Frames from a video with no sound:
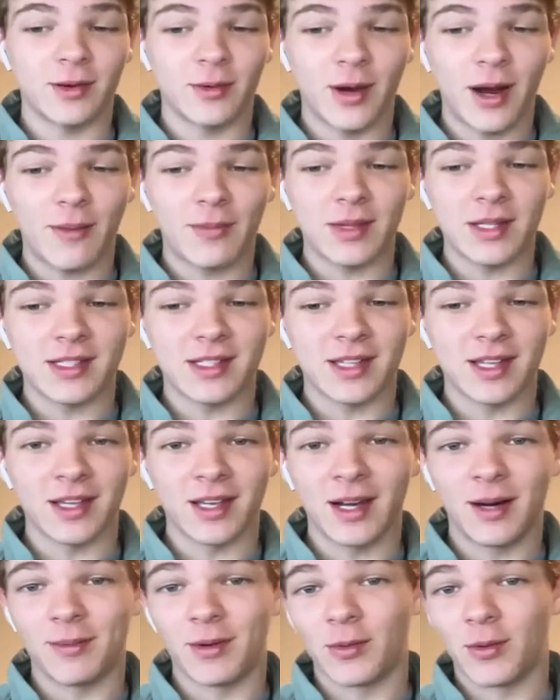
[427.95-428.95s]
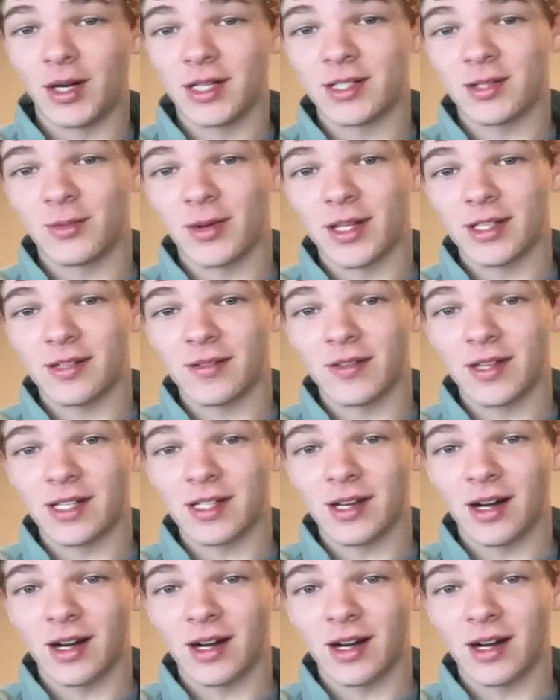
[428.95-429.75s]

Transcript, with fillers: to wrap this thing up and watch the rest of this